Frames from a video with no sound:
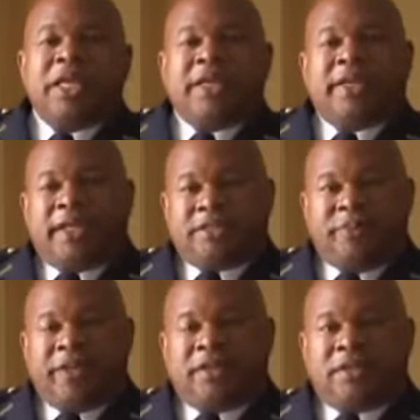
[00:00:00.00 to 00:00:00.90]
It has
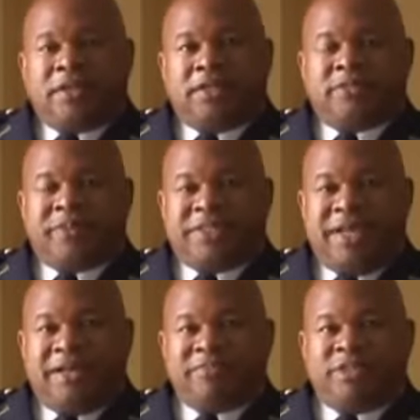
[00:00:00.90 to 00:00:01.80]
been. There's been
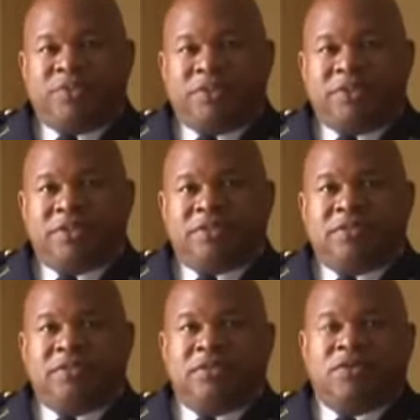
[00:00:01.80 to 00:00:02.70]
times when you
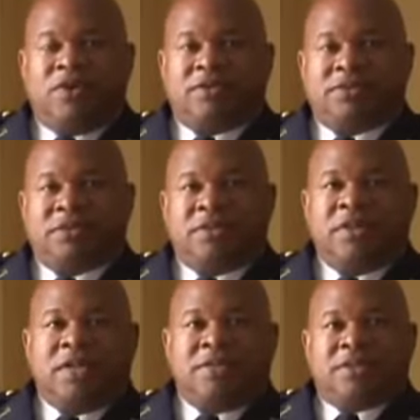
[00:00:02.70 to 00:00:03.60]
cross
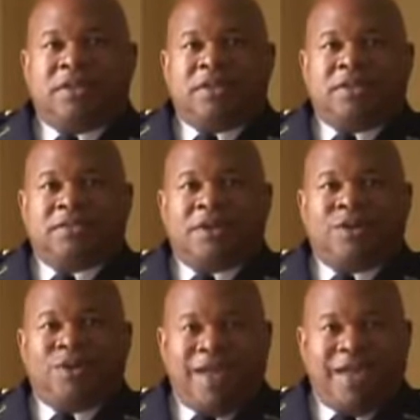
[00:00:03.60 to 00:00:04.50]
the
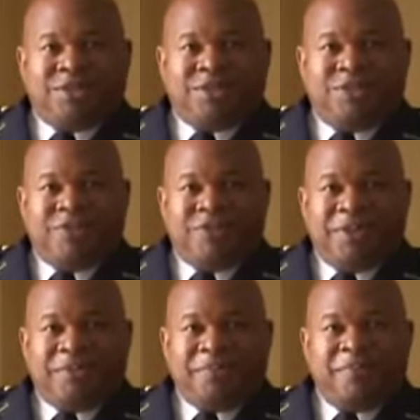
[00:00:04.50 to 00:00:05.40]
color lines, if you
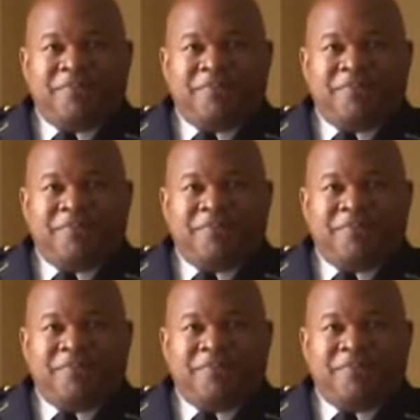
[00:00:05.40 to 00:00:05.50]
would,